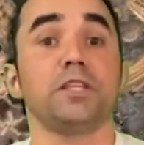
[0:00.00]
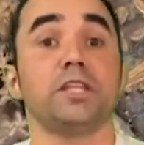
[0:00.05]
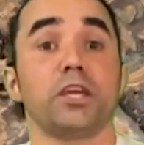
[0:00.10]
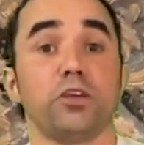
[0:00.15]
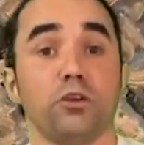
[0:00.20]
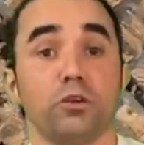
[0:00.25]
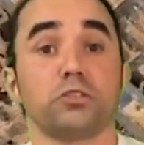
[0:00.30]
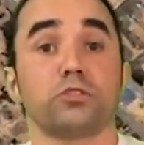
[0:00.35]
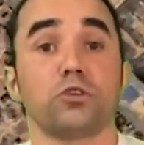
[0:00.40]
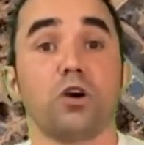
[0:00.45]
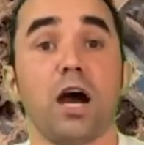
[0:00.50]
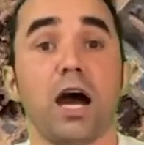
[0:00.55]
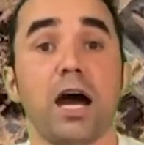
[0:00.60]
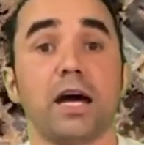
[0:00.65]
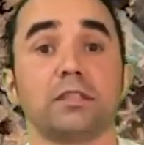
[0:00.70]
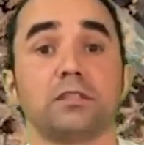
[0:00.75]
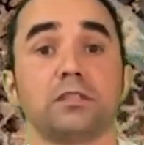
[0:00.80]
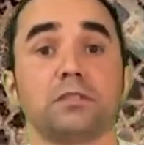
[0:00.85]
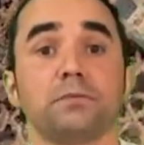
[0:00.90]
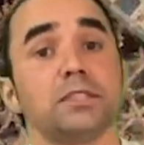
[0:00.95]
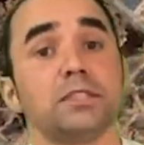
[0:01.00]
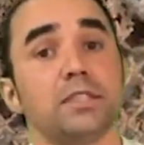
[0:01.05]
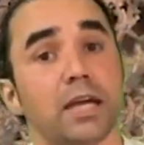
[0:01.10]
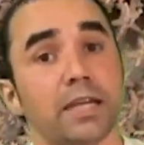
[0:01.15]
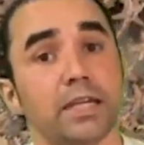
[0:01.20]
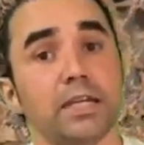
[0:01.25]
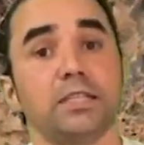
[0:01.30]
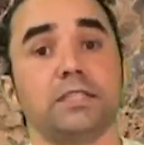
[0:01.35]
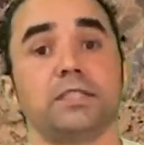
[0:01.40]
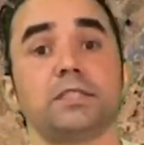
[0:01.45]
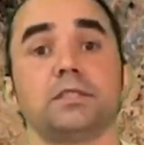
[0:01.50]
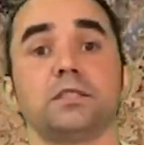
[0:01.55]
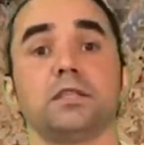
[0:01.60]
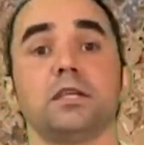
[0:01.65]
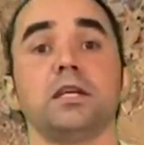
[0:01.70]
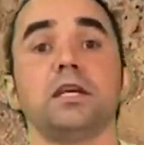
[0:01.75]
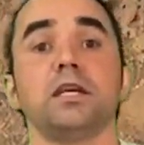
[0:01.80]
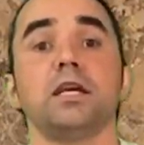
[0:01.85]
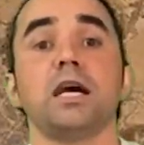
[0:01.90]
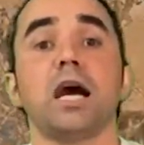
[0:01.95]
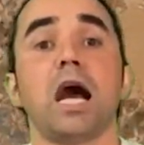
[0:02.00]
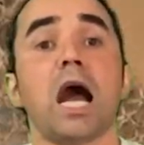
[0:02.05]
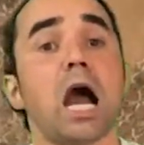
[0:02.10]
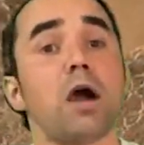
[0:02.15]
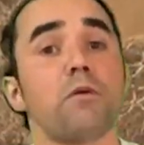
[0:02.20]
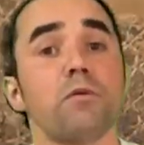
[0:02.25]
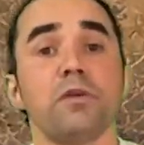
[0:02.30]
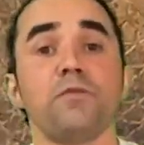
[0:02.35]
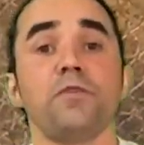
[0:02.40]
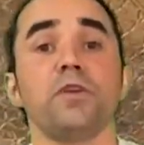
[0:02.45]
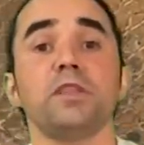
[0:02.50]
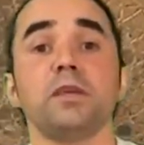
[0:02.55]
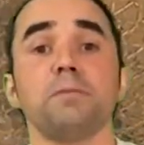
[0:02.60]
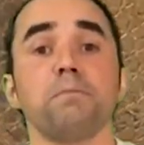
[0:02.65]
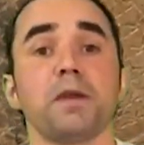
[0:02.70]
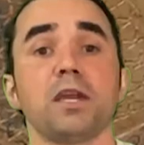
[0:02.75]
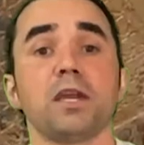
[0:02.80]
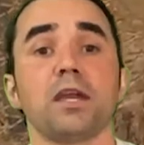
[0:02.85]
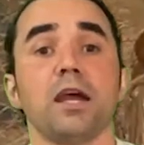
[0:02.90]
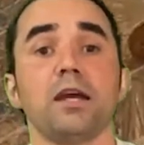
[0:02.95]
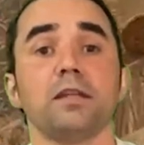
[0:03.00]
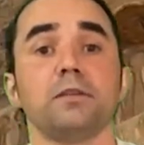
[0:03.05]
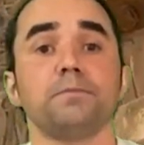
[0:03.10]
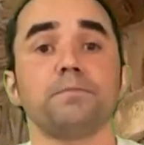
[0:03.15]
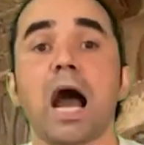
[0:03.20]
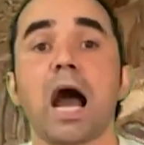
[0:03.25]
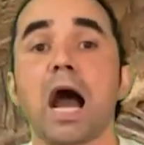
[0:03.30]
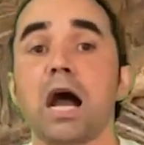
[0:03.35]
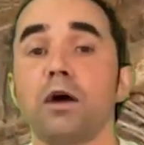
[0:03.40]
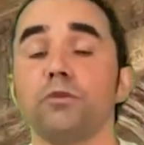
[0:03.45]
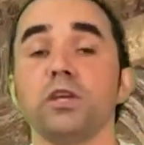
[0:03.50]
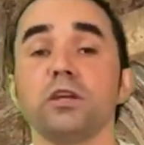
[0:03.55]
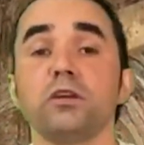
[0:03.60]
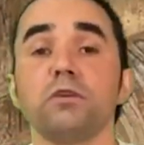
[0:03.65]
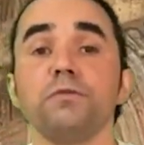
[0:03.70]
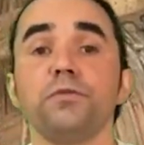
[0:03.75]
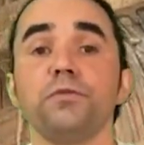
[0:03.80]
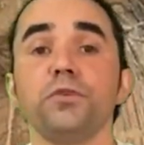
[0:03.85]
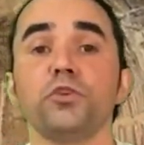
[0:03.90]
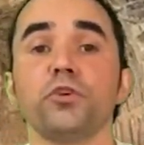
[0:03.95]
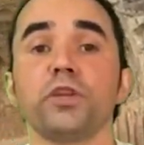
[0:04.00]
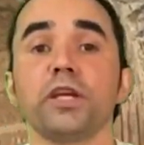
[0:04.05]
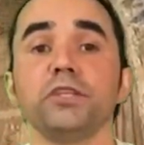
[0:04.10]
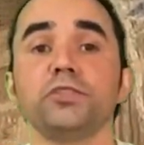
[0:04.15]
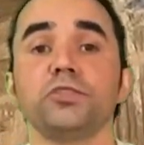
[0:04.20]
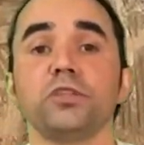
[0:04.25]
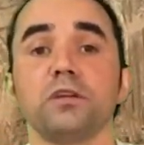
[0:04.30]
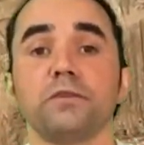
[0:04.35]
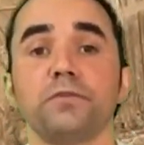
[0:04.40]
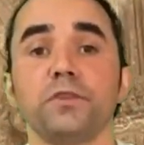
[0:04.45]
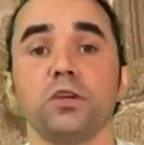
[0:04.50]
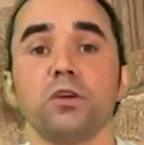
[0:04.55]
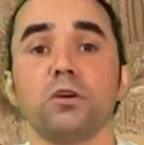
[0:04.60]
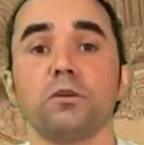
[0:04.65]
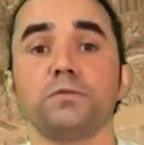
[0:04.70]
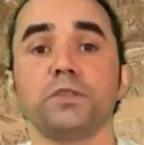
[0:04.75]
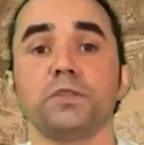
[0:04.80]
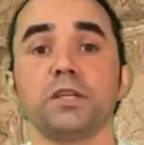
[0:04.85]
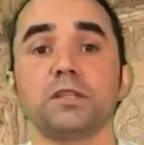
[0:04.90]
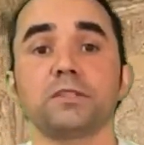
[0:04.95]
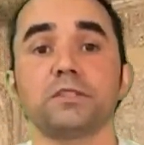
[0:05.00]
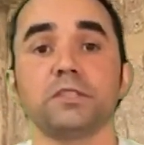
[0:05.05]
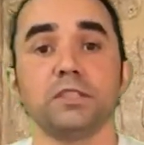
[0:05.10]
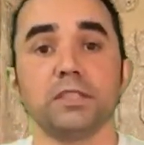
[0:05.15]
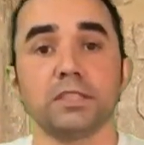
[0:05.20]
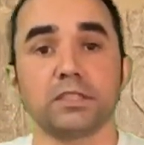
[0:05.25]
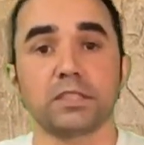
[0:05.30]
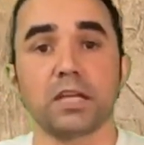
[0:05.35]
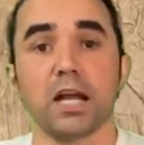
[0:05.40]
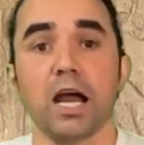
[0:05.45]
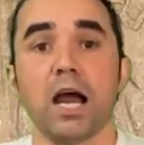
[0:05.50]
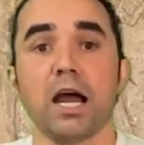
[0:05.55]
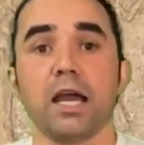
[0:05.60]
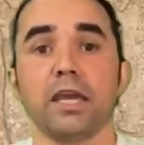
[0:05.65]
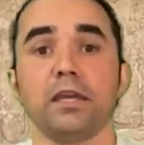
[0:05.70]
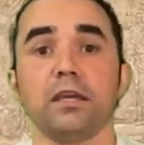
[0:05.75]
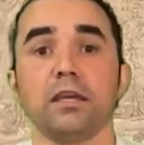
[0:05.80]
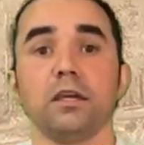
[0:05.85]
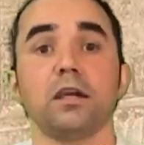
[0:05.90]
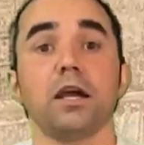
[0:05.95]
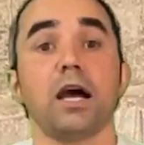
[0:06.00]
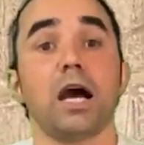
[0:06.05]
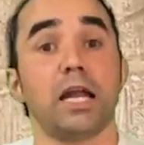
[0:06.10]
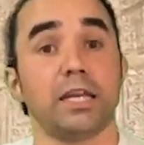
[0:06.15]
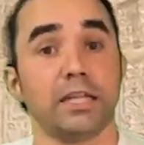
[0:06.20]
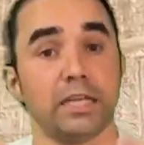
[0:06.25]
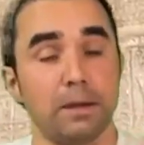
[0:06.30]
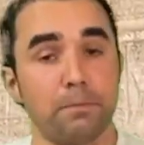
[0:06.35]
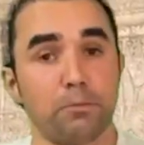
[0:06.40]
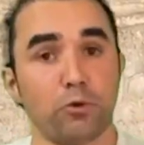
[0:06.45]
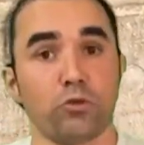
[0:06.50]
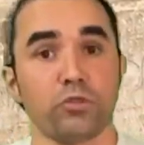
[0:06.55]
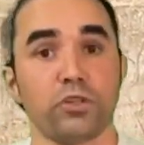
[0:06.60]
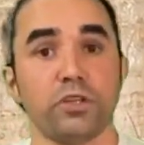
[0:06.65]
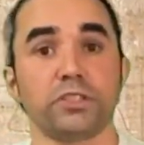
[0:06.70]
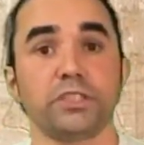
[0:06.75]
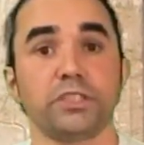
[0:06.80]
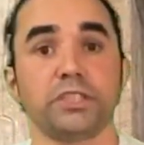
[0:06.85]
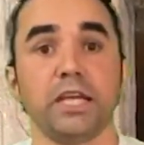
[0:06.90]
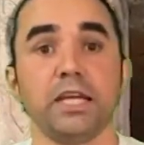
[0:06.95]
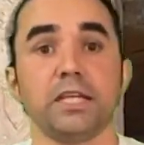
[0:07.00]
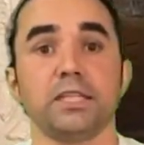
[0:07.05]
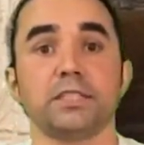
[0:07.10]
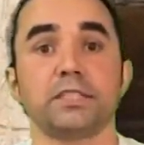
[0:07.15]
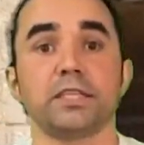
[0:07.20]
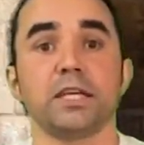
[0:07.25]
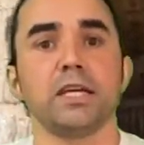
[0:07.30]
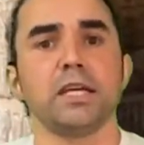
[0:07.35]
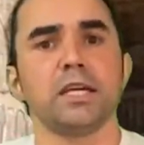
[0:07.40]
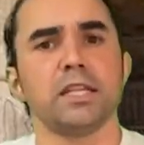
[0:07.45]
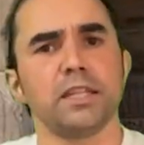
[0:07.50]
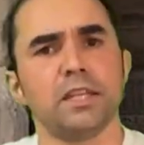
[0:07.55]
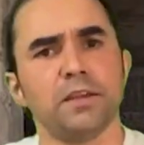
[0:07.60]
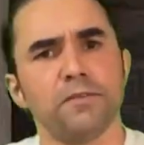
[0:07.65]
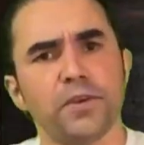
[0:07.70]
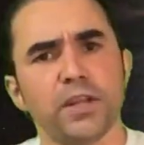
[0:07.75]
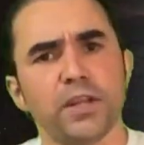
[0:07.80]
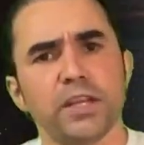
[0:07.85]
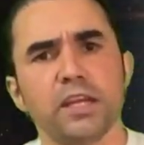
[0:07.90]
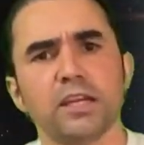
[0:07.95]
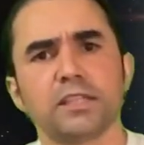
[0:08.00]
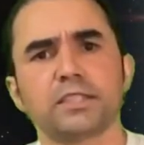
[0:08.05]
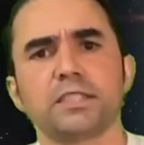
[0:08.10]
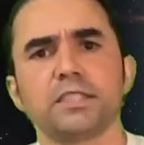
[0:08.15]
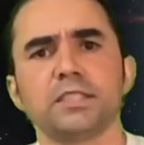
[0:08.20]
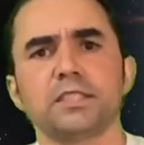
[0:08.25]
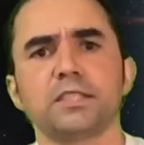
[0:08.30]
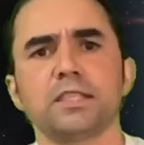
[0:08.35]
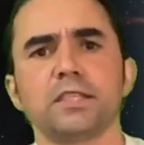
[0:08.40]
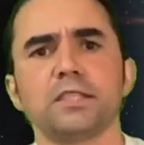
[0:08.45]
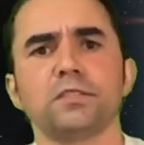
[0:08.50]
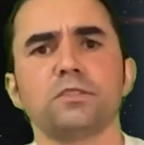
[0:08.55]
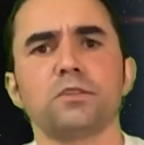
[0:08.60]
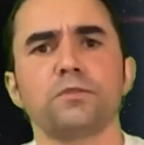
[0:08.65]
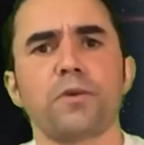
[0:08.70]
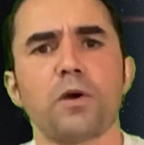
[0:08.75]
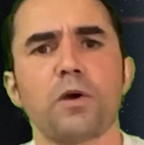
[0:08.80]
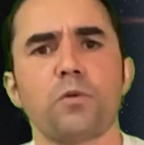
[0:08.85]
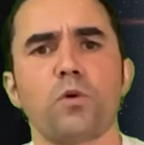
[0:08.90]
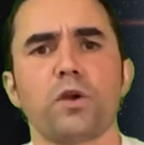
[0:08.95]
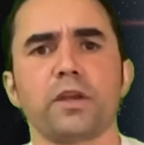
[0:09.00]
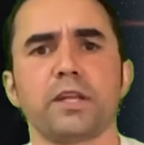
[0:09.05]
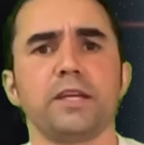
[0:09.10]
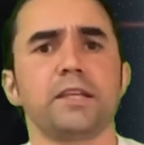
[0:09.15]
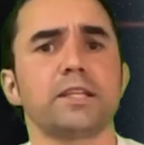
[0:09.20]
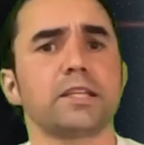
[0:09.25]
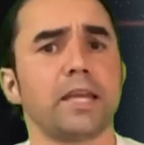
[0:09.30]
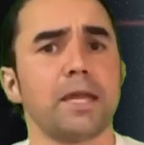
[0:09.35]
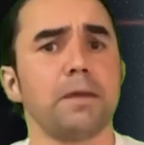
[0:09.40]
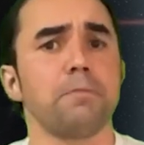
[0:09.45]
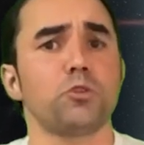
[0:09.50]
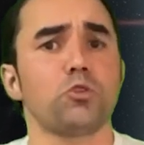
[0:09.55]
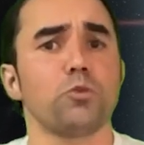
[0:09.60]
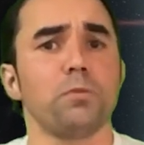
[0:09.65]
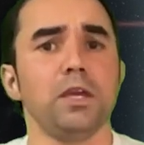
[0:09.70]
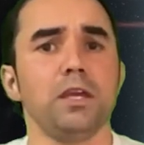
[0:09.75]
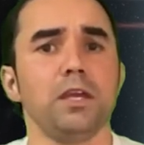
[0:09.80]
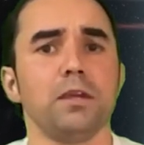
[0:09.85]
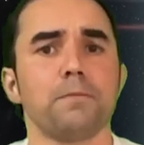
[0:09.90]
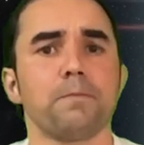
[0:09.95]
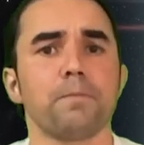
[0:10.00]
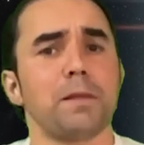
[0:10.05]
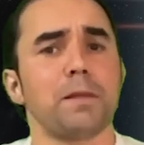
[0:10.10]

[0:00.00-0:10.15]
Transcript: they also had, that is, how everything began, how the configuration of the objects in the sky, and in a broader sense, the very existence of our Earth came to be.